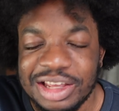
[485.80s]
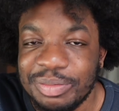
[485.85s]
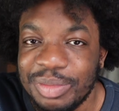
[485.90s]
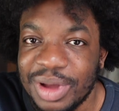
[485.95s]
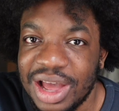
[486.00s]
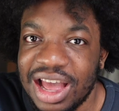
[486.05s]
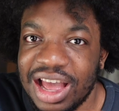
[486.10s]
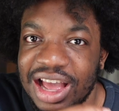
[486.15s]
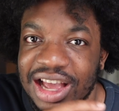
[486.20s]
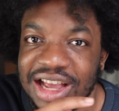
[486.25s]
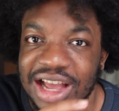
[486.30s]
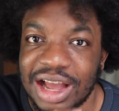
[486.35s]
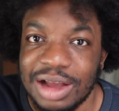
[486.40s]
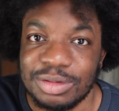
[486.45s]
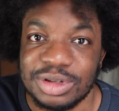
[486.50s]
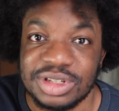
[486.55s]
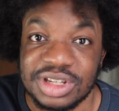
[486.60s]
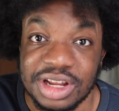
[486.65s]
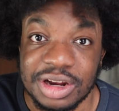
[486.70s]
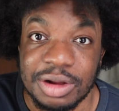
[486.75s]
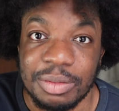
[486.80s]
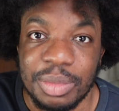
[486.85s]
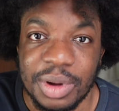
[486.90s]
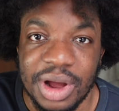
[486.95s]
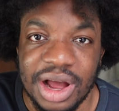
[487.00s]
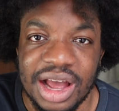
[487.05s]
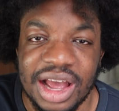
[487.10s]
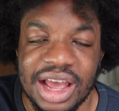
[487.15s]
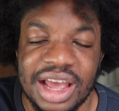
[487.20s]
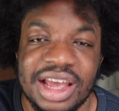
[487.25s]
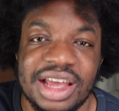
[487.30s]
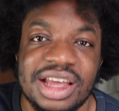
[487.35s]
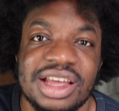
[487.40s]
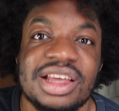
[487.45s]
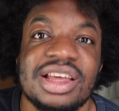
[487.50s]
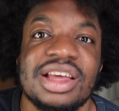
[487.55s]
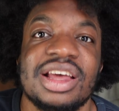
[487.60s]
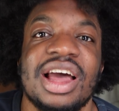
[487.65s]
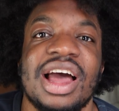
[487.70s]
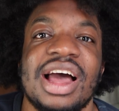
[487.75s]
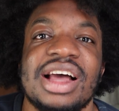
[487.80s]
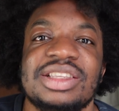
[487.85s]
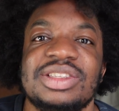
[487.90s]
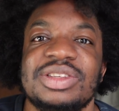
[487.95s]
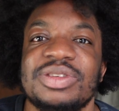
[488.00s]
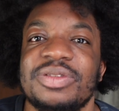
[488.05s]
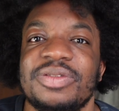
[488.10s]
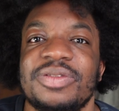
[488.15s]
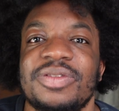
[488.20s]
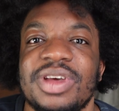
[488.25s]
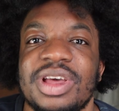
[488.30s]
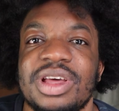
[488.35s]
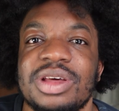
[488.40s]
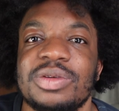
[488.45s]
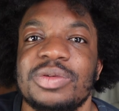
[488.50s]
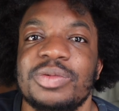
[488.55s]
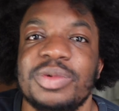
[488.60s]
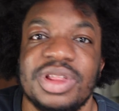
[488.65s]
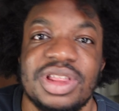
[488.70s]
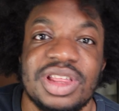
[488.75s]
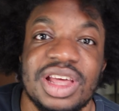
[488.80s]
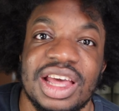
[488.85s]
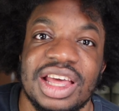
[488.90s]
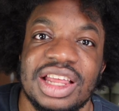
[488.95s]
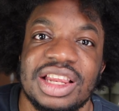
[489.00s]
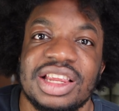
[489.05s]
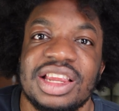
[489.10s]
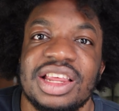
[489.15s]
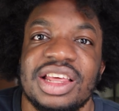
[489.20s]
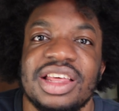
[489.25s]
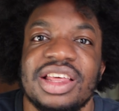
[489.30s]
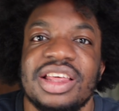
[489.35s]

bag I was gonna buy had to fit within